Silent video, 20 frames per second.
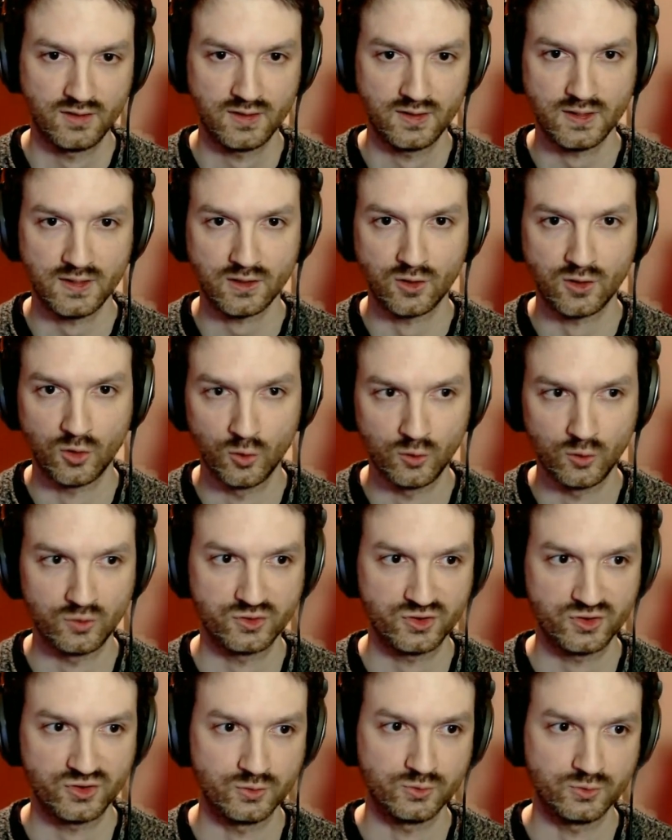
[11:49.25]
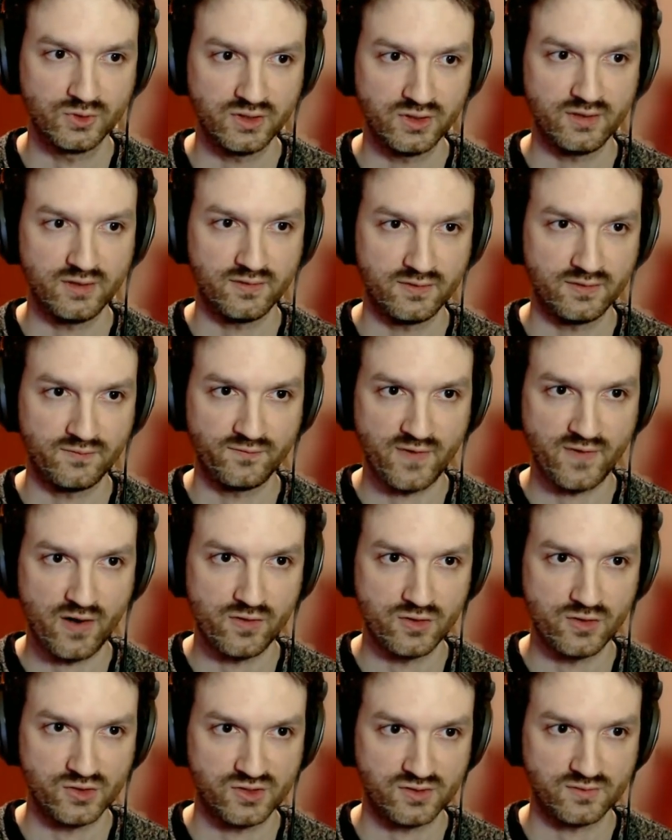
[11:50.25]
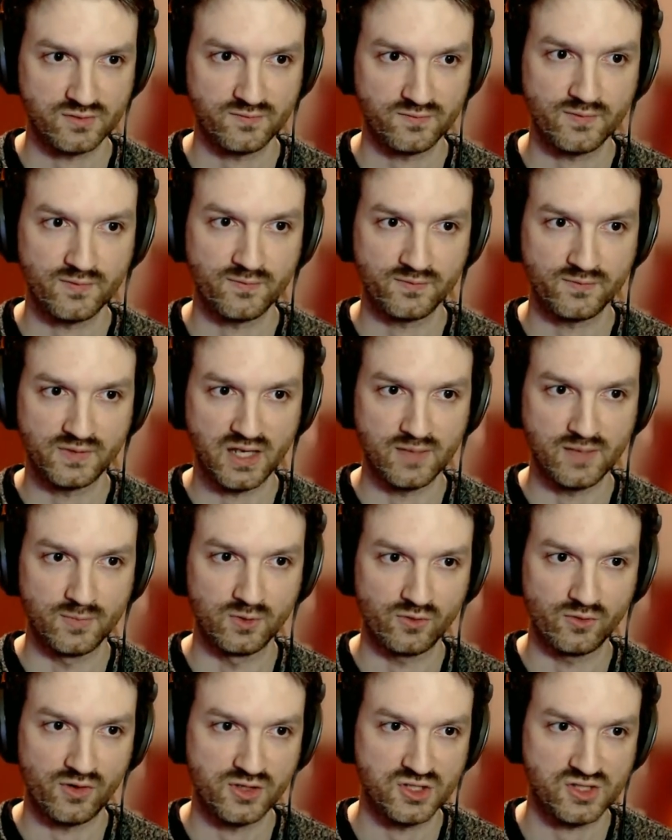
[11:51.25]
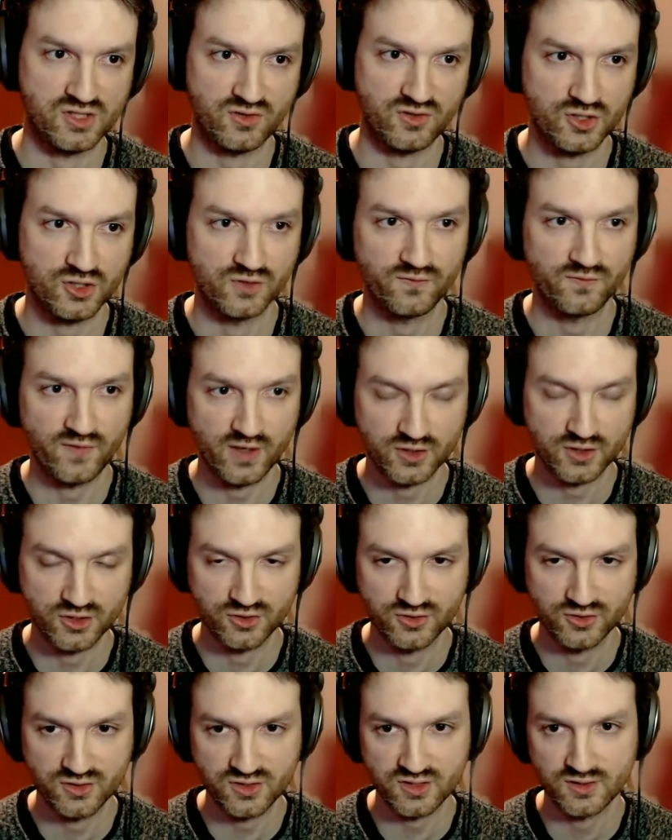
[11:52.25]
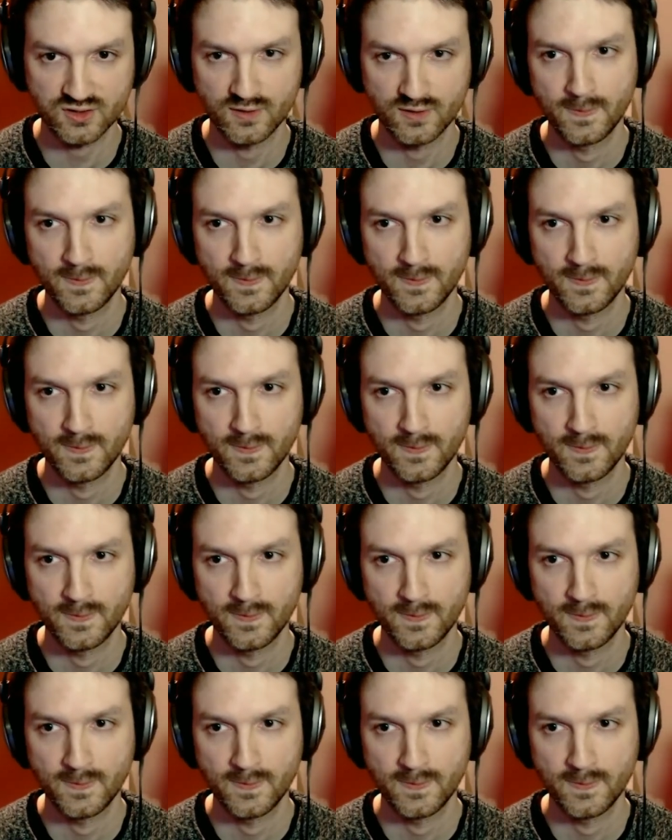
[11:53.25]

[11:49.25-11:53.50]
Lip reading: calls to the various table registration functions.